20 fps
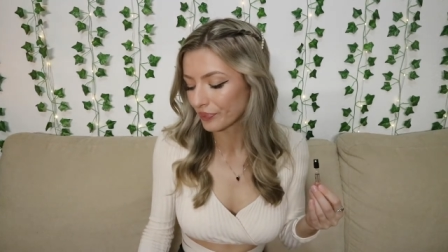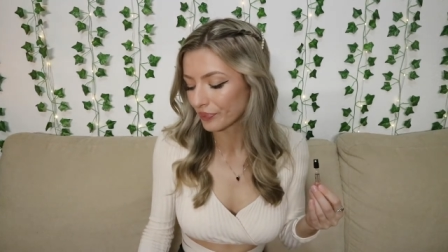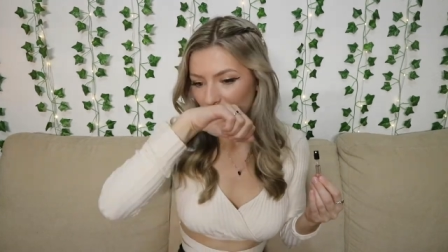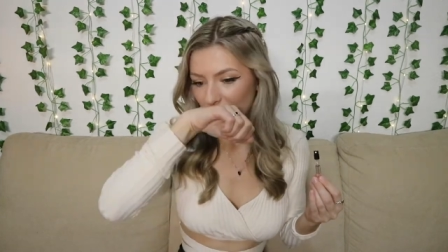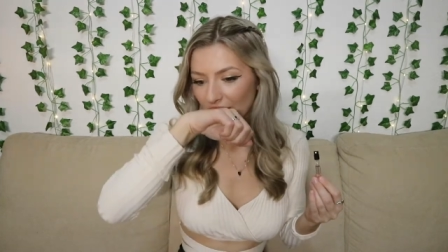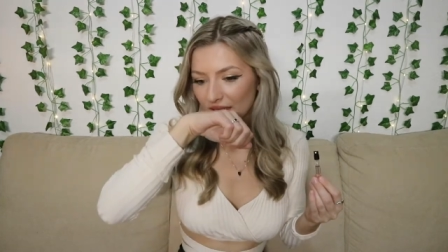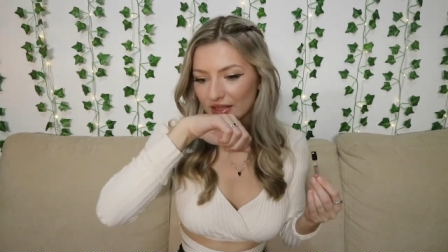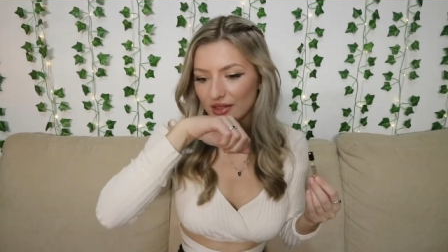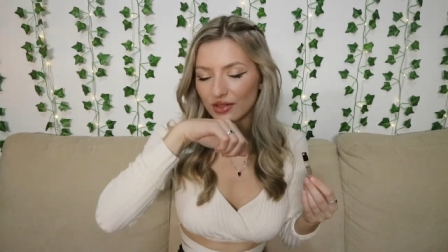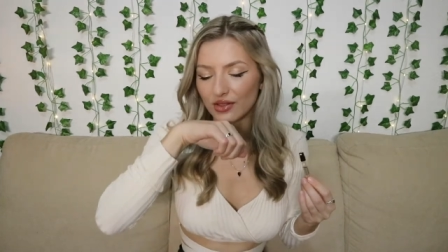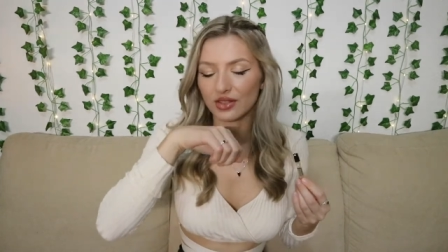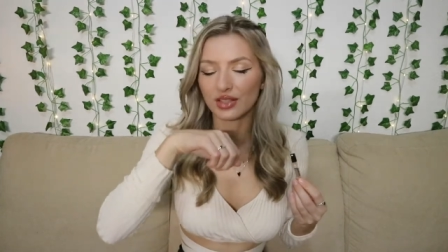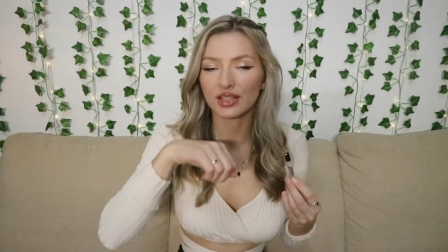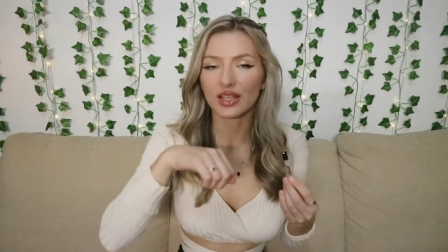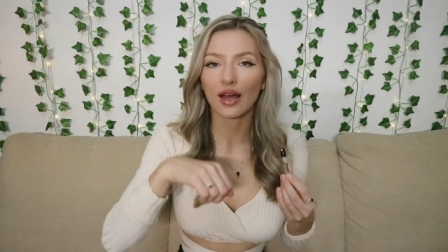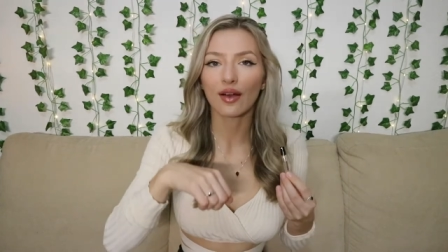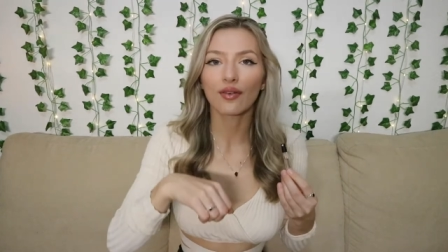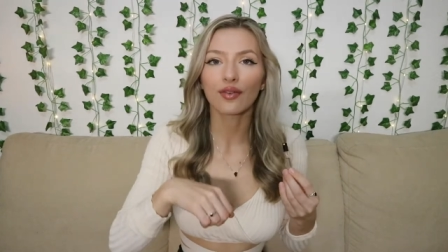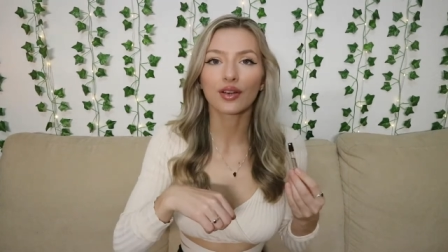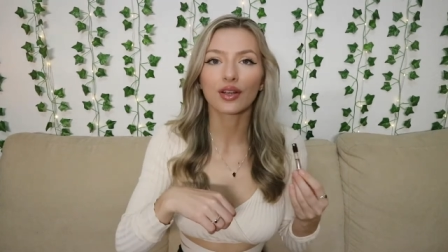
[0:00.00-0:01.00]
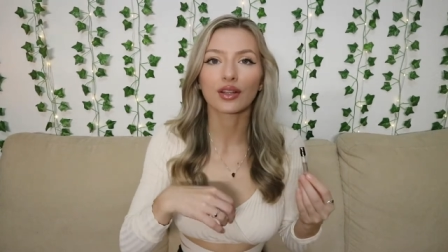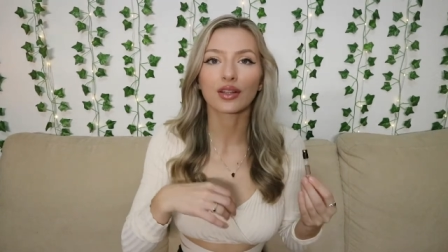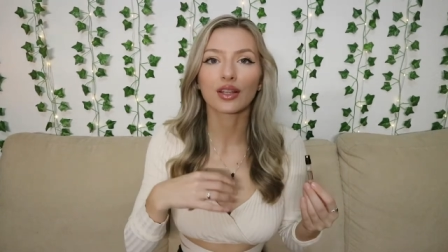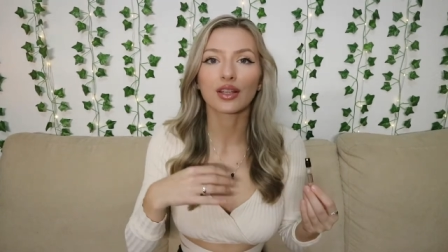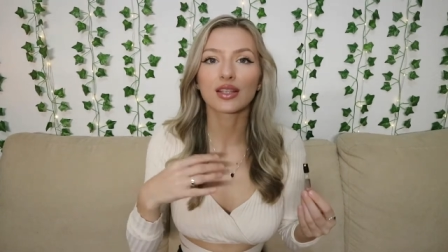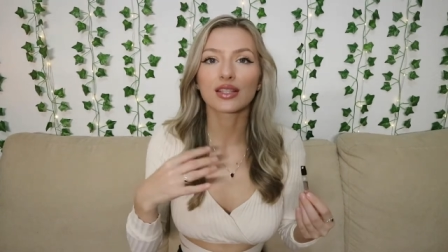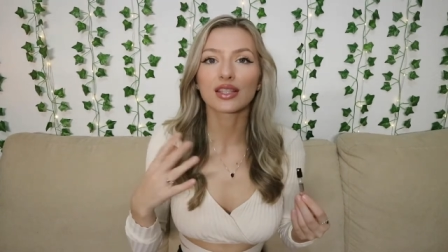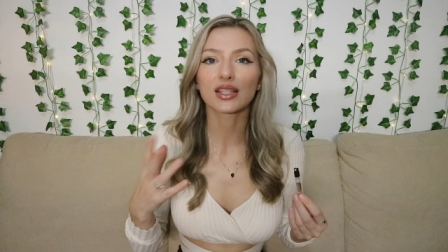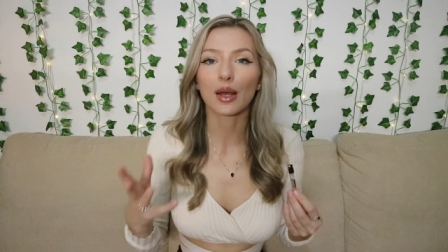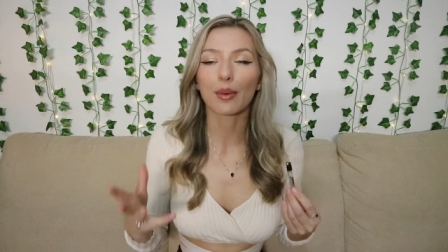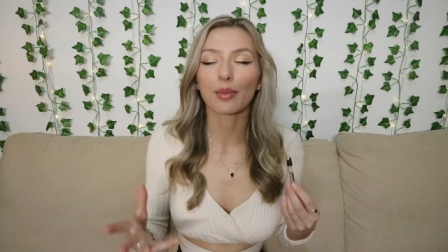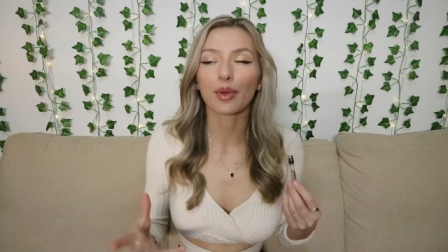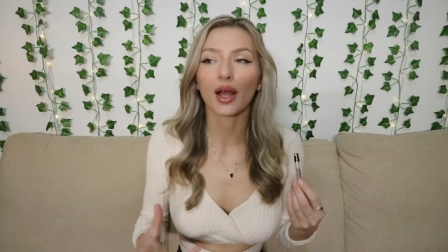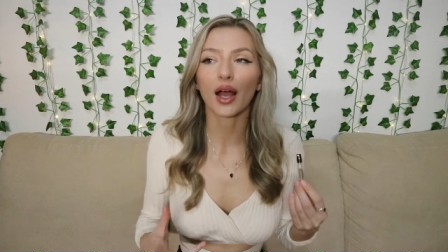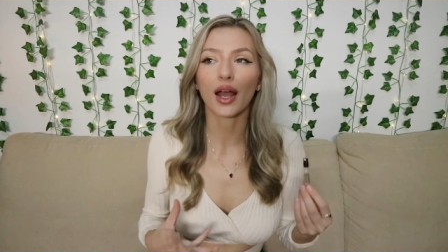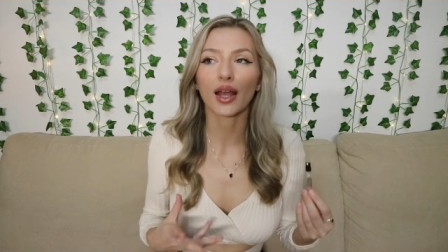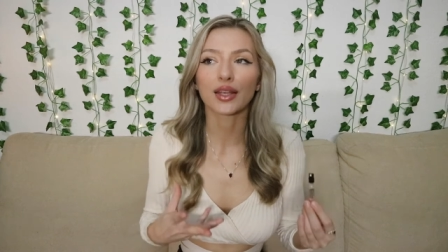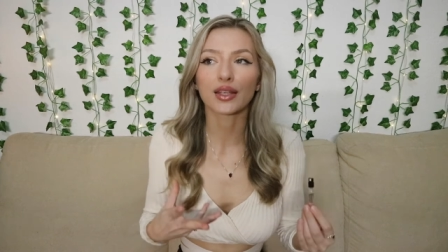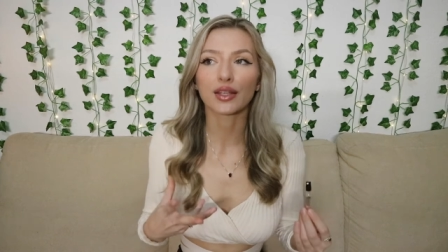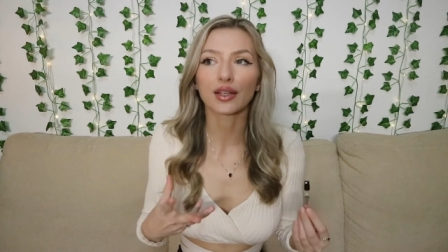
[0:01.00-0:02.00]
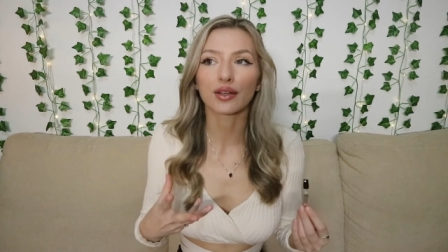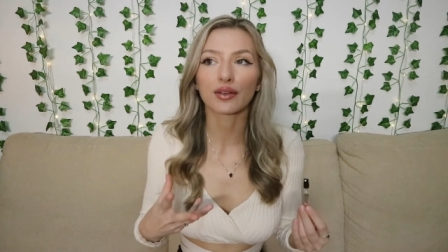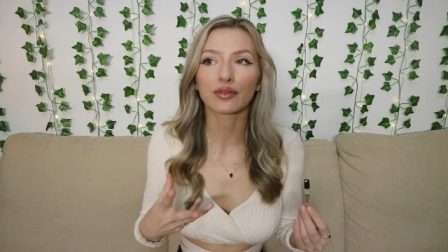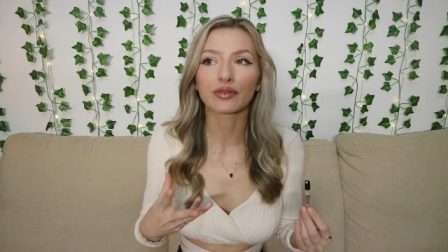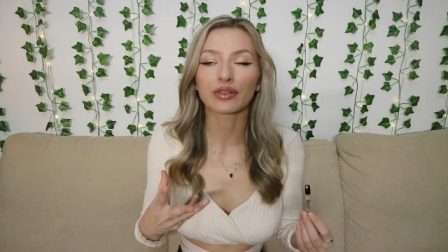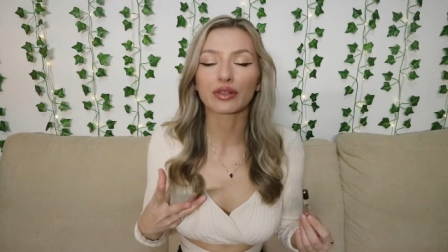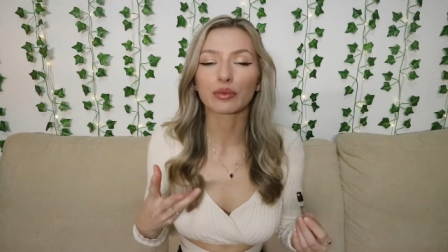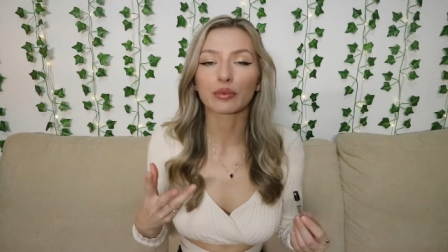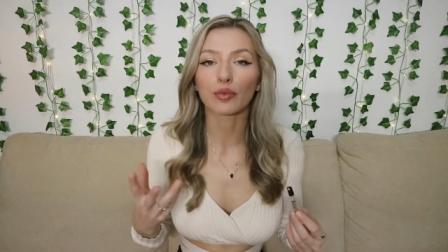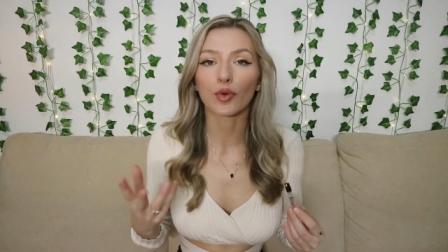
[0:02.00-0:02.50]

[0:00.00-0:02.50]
because there's definitely some kind of